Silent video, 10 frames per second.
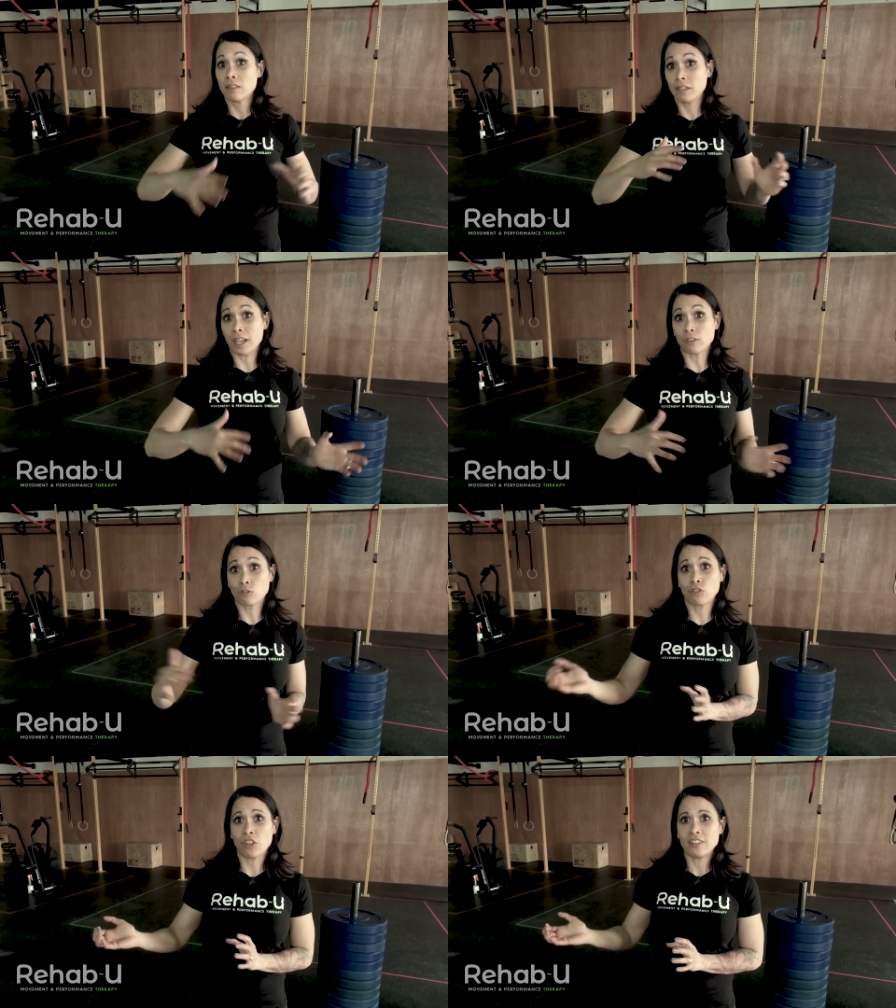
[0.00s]
the
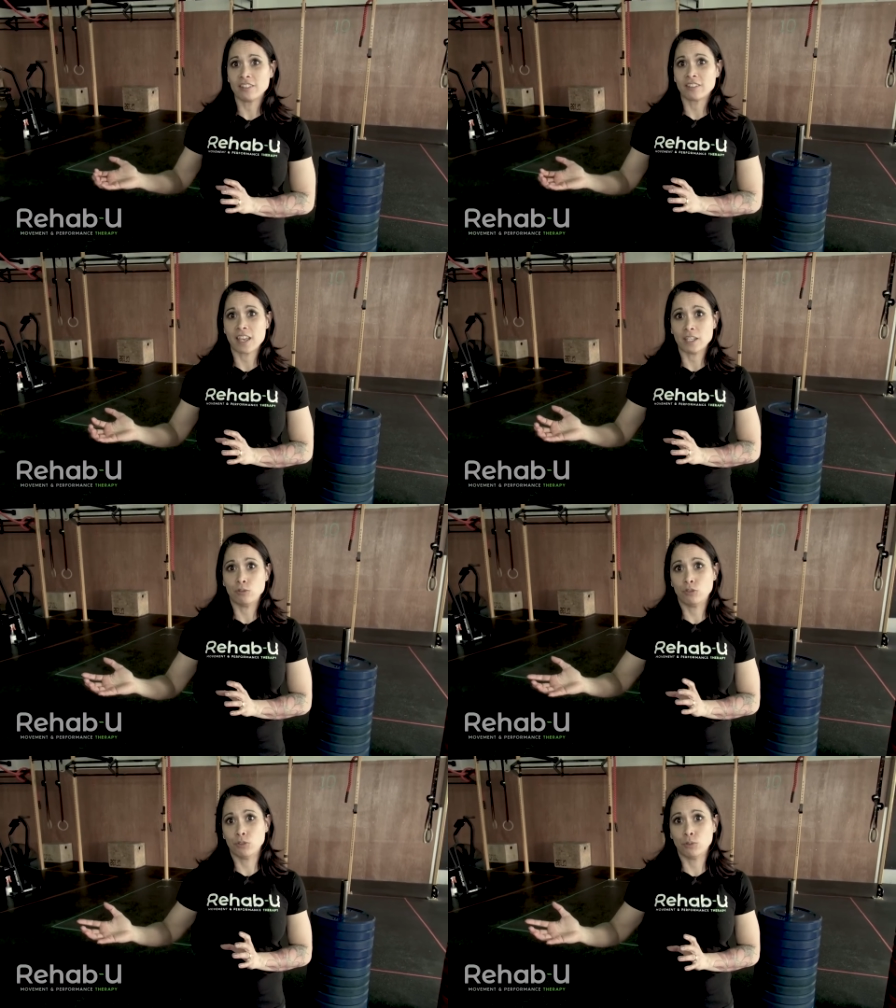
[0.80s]
exercises that
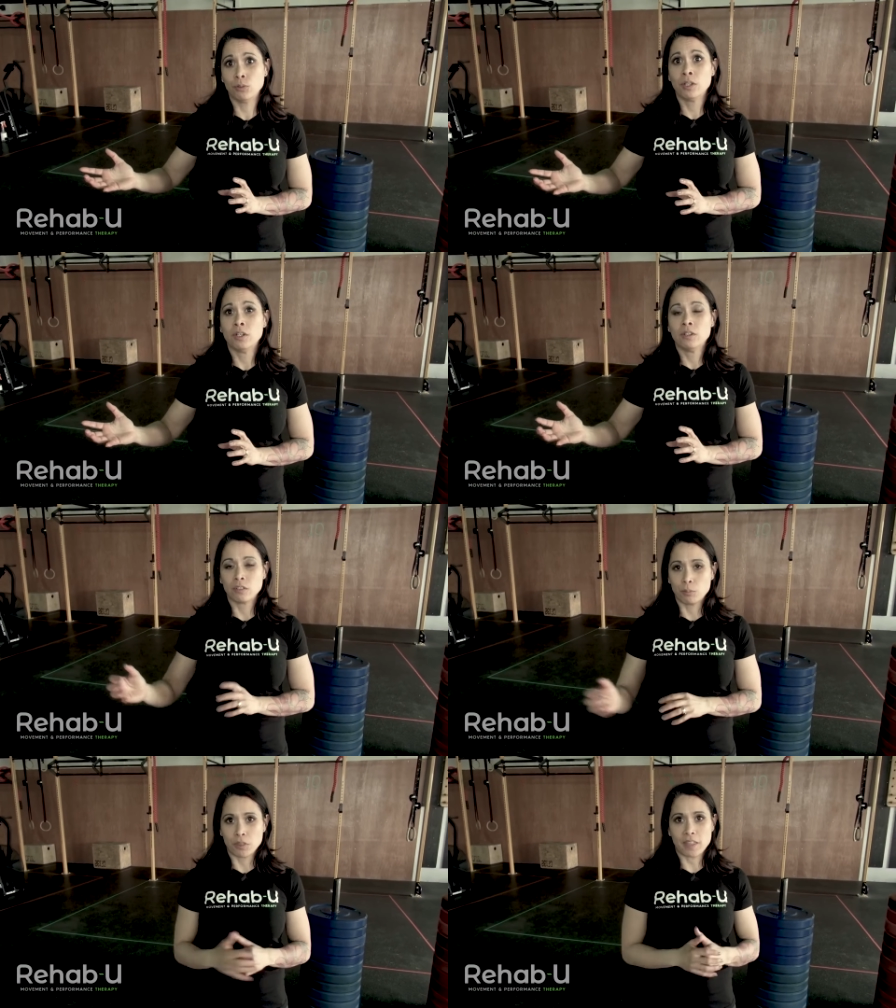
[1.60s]
you do
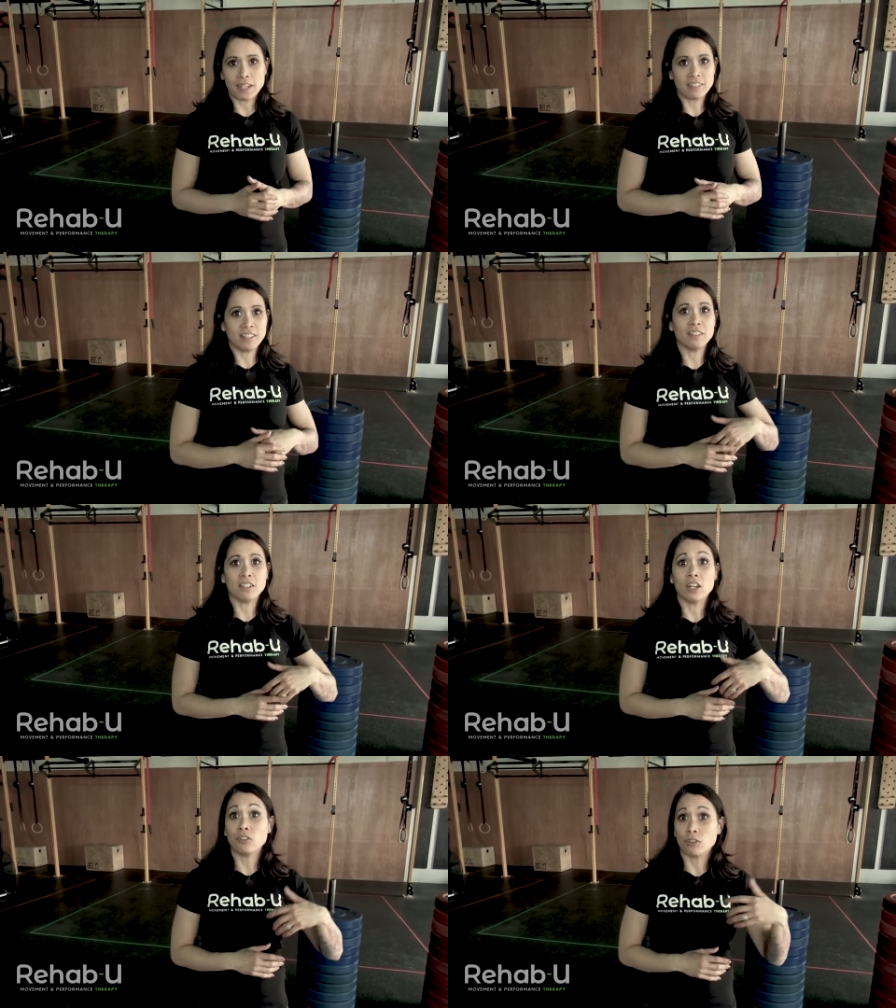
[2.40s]
to put that
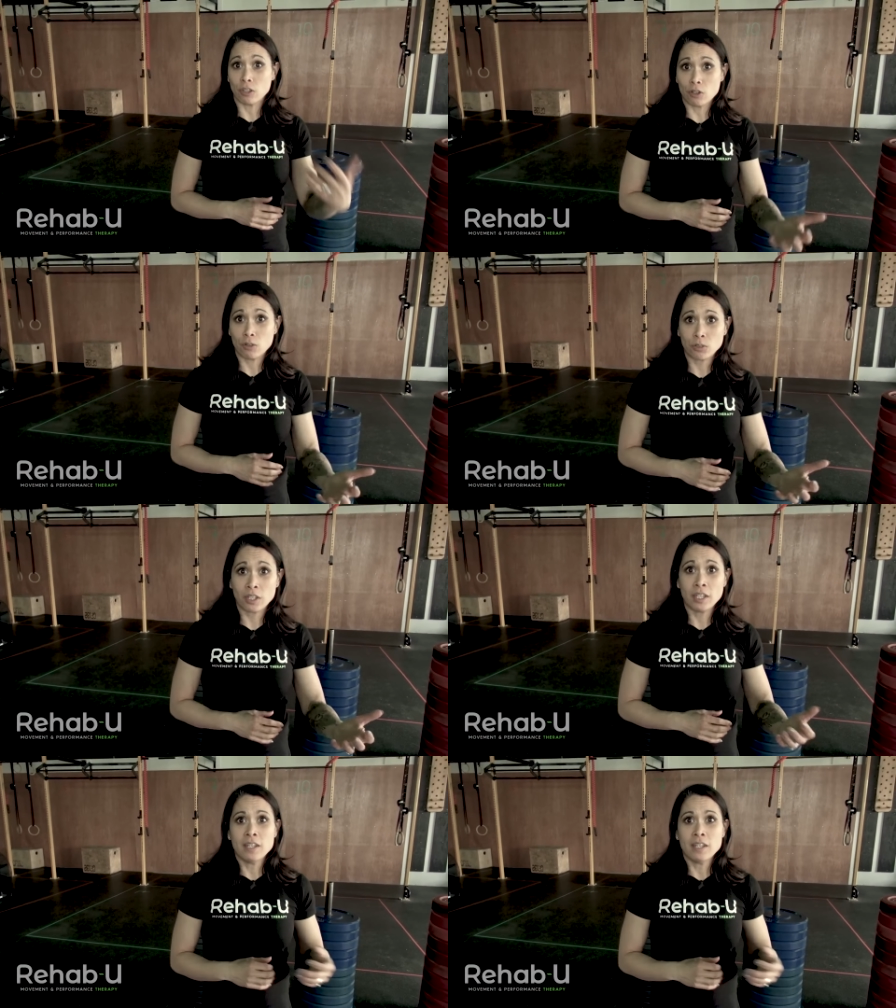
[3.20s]
tendon under load,